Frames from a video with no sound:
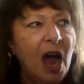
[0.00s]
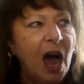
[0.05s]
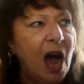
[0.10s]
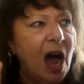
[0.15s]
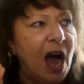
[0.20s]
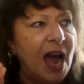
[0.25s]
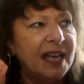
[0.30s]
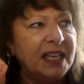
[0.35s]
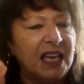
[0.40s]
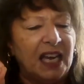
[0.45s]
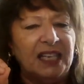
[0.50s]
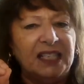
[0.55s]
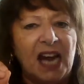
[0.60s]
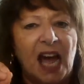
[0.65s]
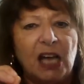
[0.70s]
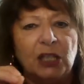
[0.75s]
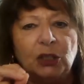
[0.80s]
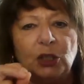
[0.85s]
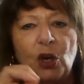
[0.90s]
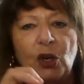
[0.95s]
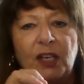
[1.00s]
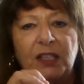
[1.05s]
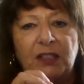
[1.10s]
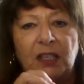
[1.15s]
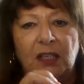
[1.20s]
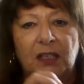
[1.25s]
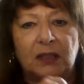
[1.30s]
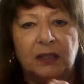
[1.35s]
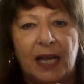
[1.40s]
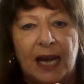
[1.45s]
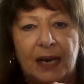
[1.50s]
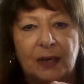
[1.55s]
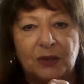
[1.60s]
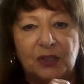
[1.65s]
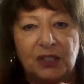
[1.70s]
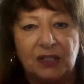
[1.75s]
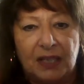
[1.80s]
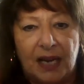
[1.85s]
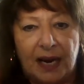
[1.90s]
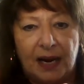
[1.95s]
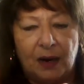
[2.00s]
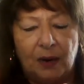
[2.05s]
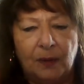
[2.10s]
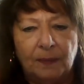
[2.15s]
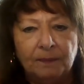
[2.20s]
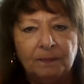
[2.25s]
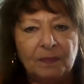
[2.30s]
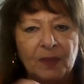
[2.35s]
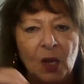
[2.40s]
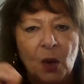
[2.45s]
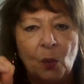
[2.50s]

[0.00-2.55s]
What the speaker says: I cannot look at the clouds now